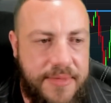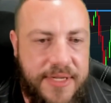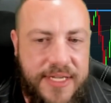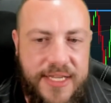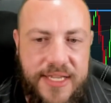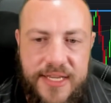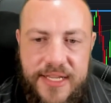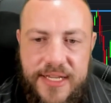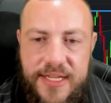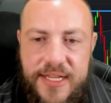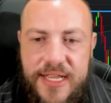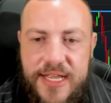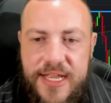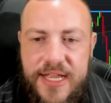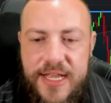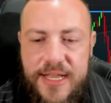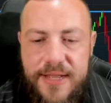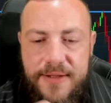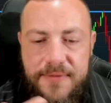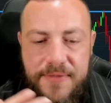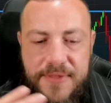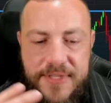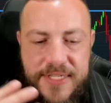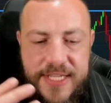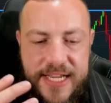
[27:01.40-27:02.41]
beginning,
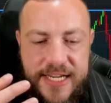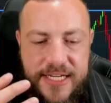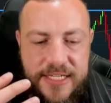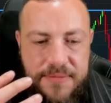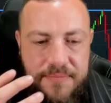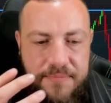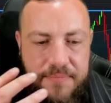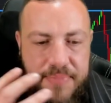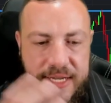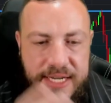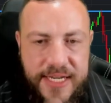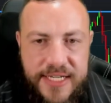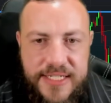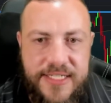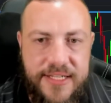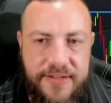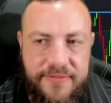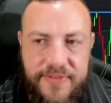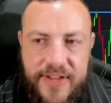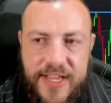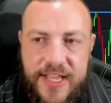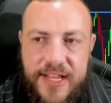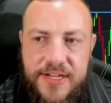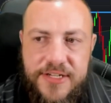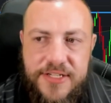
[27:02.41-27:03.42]
tech's biggest
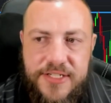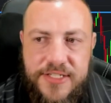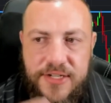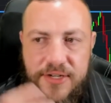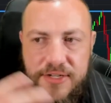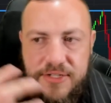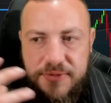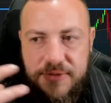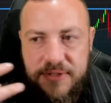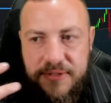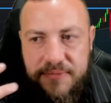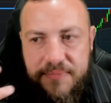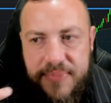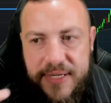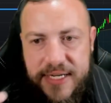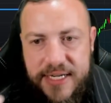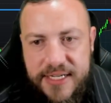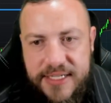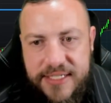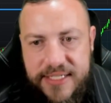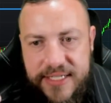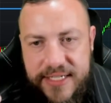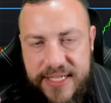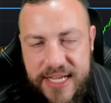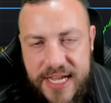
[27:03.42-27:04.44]
advantage is also its
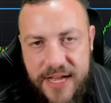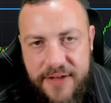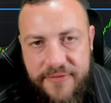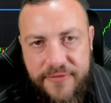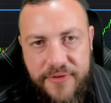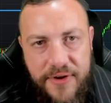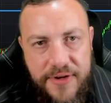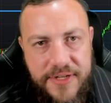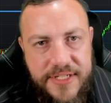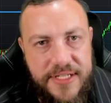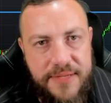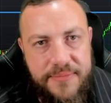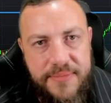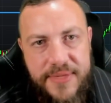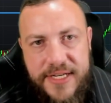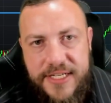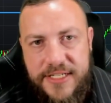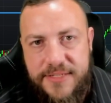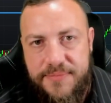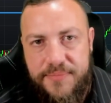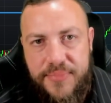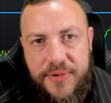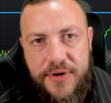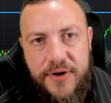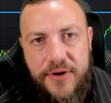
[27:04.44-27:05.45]
biggest downfall. It's the
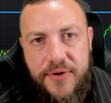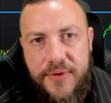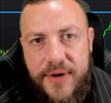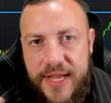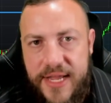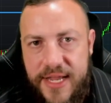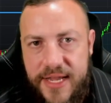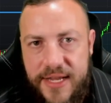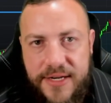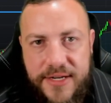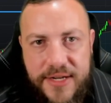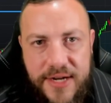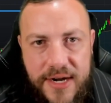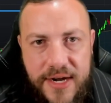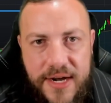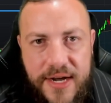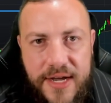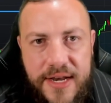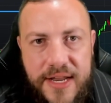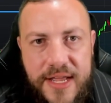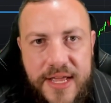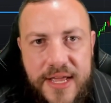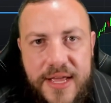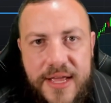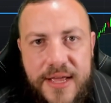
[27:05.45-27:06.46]
biggest pro and
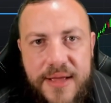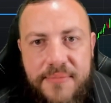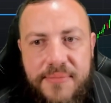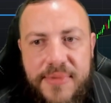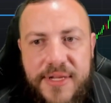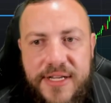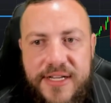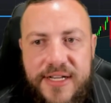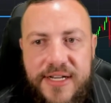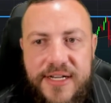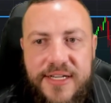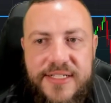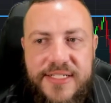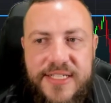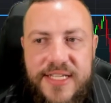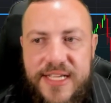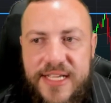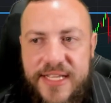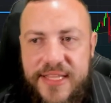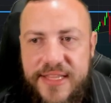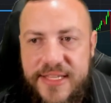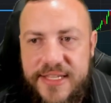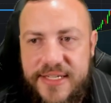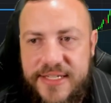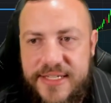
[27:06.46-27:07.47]
con, because
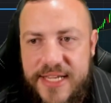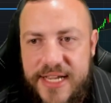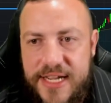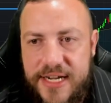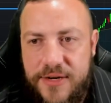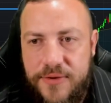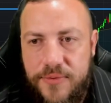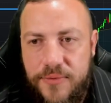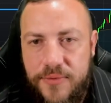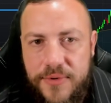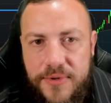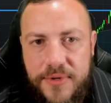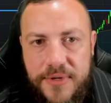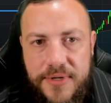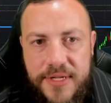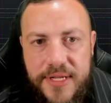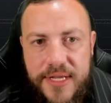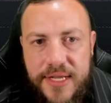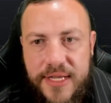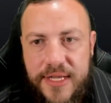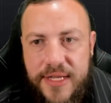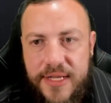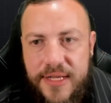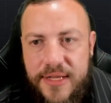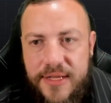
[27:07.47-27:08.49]
in the tech world,
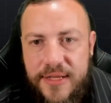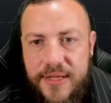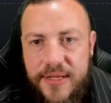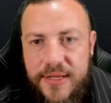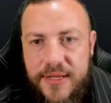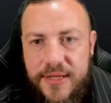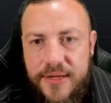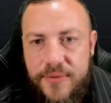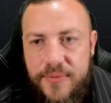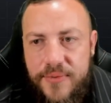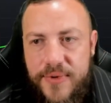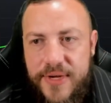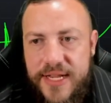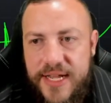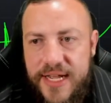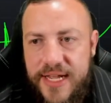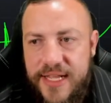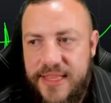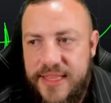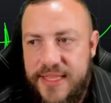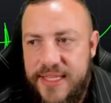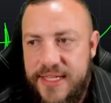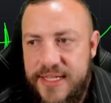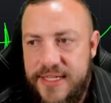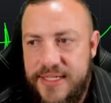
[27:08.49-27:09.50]
we
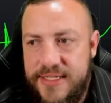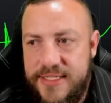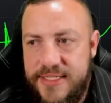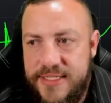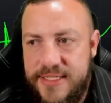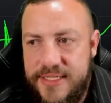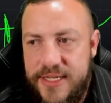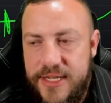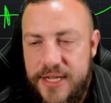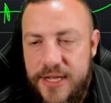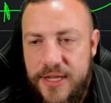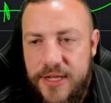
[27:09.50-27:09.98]
got this.